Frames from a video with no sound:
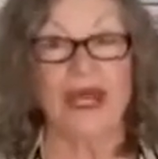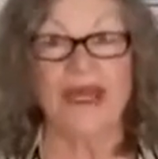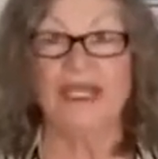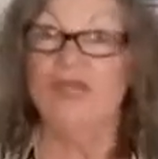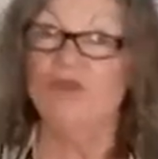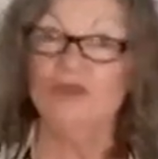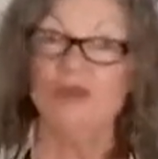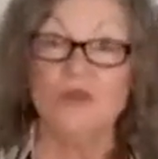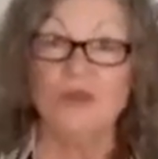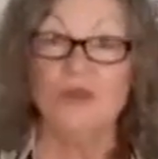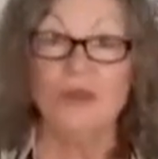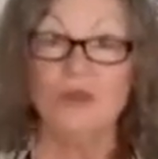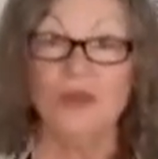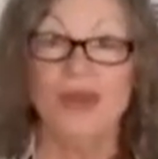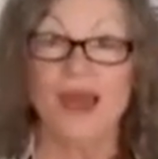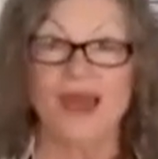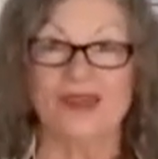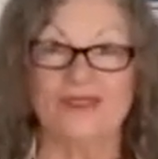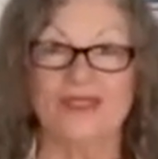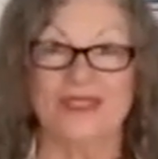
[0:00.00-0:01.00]
And if you do
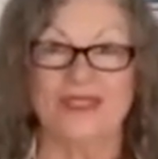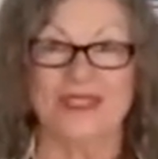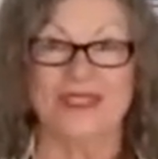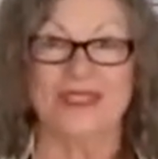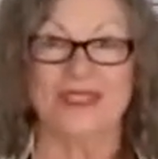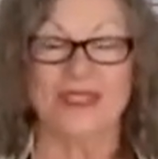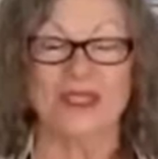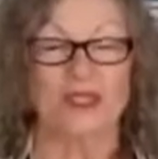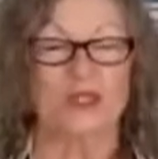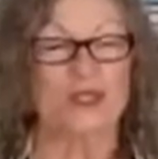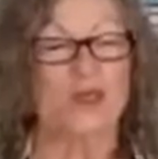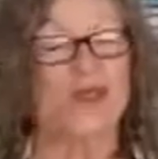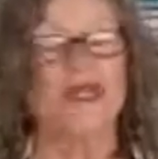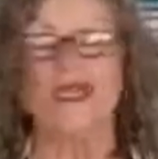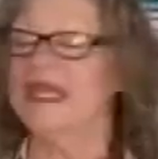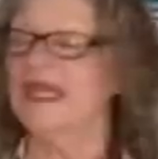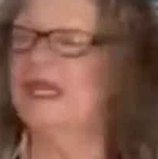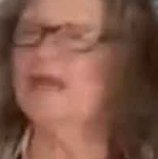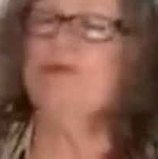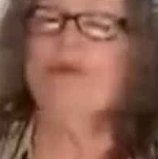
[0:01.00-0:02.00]
have a list, you're going
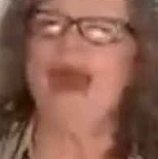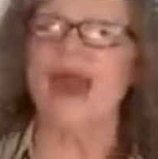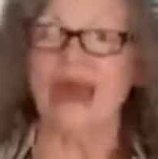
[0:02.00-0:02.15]
to keep